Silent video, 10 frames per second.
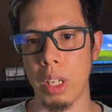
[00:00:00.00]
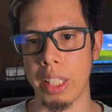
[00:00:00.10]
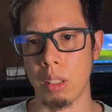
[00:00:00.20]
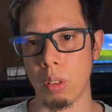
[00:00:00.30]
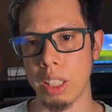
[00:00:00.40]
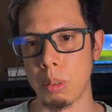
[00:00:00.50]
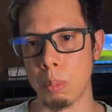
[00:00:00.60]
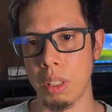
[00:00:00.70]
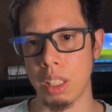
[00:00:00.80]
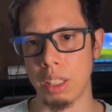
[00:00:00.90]
query,
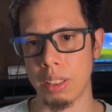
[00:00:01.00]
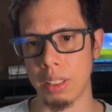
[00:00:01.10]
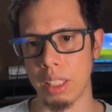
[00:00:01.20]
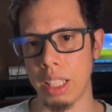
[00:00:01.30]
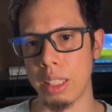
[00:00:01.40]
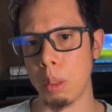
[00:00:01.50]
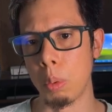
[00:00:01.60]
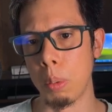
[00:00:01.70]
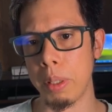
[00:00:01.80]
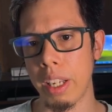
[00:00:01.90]
right?
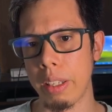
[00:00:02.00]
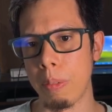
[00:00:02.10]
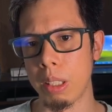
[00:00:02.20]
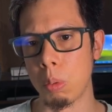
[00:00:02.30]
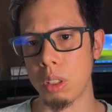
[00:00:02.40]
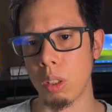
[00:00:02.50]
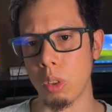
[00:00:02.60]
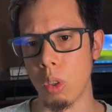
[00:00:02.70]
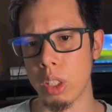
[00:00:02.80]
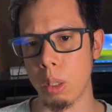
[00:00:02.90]
And it will be a
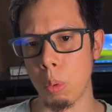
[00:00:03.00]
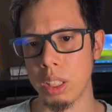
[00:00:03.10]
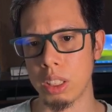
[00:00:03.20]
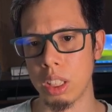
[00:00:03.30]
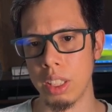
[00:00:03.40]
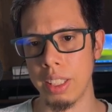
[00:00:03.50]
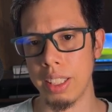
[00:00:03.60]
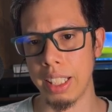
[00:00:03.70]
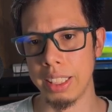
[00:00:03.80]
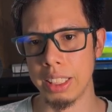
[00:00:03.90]
different with the other ones.
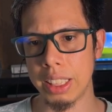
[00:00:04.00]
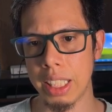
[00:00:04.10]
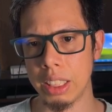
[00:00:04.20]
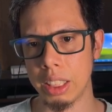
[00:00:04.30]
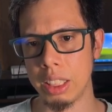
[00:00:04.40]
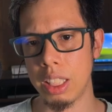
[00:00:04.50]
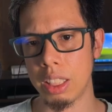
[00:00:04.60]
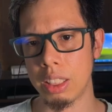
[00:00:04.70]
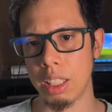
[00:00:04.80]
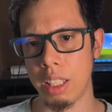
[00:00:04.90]
And this case
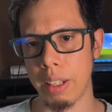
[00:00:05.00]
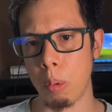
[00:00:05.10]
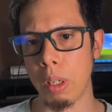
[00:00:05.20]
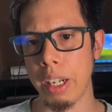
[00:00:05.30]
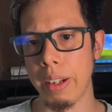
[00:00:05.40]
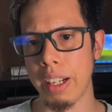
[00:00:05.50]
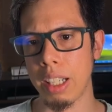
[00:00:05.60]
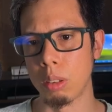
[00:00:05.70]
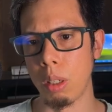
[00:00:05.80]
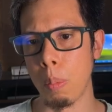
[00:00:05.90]
is that we
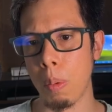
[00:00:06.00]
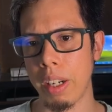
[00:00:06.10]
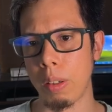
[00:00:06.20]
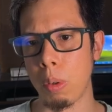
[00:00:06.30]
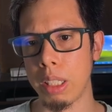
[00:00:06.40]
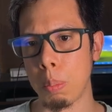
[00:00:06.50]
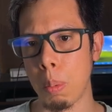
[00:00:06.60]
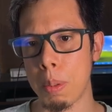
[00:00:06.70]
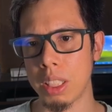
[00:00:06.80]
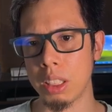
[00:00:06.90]
can actually
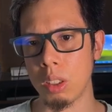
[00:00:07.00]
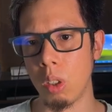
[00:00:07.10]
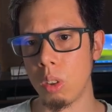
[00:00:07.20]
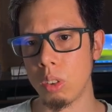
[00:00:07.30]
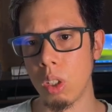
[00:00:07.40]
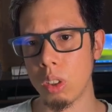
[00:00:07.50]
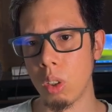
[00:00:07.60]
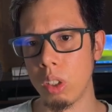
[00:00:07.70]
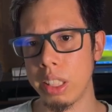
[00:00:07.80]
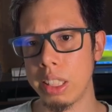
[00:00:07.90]
create properties
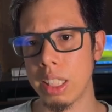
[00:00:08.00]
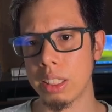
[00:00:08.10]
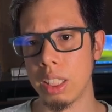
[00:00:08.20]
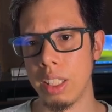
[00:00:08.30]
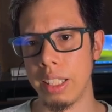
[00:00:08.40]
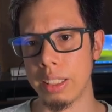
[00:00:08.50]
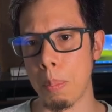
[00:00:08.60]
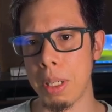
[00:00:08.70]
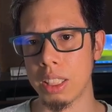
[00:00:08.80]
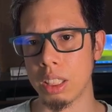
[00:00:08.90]
on not only just
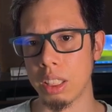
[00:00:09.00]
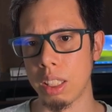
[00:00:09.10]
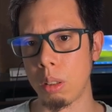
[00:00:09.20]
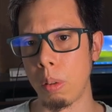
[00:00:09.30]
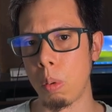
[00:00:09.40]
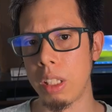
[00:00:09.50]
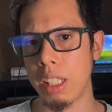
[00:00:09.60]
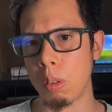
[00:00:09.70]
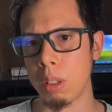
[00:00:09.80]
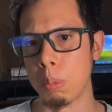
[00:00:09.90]
on the vertex.
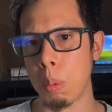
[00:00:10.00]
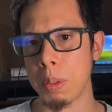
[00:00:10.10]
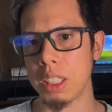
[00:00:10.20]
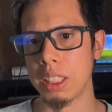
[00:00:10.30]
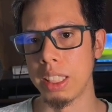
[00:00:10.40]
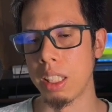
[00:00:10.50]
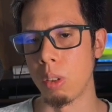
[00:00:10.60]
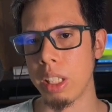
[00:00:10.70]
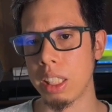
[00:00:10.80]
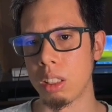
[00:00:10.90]
Actually, we can create
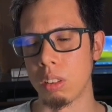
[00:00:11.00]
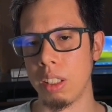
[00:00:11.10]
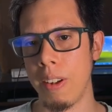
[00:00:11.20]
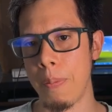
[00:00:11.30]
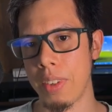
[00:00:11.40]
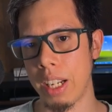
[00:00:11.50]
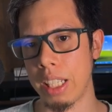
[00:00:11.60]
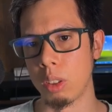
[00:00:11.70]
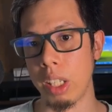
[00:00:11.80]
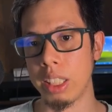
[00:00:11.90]
properties in the connection,
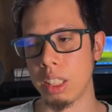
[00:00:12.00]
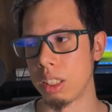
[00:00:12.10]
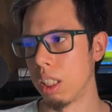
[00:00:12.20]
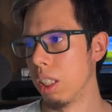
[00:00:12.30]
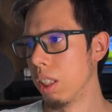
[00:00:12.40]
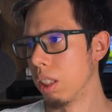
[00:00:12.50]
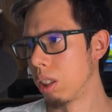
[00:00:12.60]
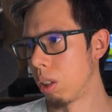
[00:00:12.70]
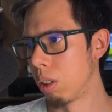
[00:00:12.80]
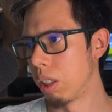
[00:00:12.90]
isolated.
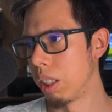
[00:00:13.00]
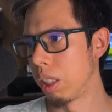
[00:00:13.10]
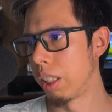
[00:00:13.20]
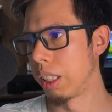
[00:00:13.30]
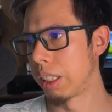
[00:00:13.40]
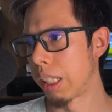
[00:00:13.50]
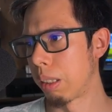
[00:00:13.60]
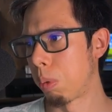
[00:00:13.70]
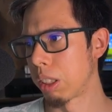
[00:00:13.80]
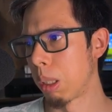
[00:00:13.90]
So in
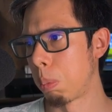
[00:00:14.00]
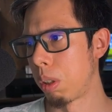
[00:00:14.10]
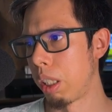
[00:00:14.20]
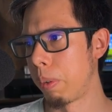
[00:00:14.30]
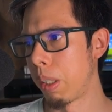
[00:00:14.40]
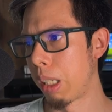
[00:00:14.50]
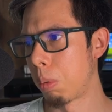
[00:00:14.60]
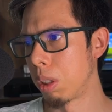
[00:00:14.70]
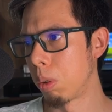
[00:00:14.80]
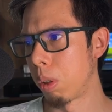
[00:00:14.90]
this case, for example,
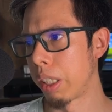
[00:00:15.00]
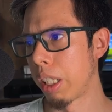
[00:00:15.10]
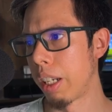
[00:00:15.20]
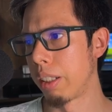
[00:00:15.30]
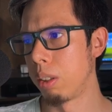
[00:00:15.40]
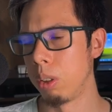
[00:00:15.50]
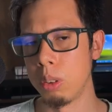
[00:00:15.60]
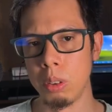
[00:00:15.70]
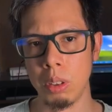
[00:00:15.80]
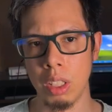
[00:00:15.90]
if I want to create a
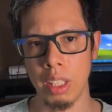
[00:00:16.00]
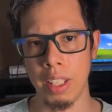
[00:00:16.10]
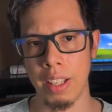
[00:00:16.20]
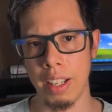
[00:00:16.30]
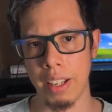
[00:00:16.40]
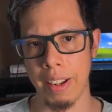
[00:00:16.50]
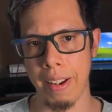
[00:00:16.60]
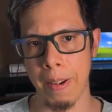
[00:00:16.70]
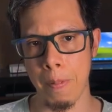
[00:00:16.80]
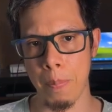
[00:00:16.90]
new
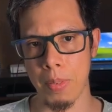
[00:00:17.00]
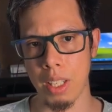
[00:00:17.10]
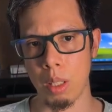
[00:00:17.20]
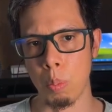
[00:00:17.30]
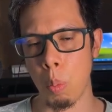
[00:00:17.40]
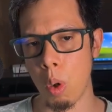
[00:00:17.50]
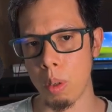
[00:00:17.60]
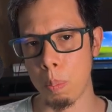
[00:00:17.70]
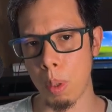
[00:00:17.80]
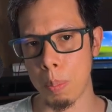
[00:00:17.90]

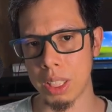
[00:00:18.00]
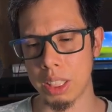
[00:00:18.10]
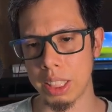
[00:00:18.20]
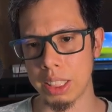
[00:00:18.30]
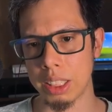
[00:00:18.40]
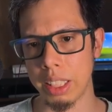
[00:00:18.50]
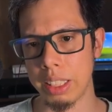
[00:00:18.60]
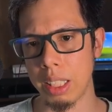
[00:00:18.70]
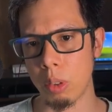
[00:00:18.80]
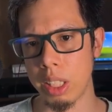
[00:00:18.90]
more
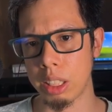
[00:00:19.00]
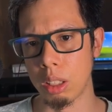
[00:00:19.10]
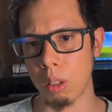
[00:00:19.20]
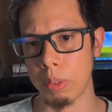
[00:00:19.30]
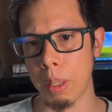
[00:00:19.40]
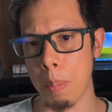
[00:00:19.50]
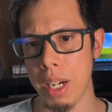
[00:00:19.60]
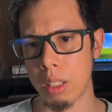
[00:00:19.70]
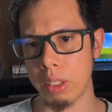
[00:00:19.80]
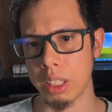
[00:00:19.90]
properties in the connection
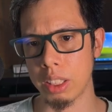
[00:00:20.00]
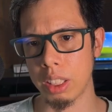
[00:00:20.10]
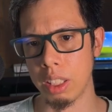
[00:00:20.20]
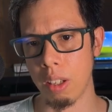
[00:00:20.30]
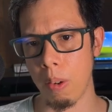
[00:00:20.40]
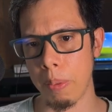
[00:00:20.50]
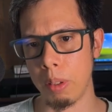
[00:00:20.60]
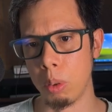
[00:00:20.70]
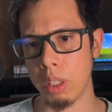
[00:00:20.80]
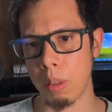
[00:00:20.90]
of the merit of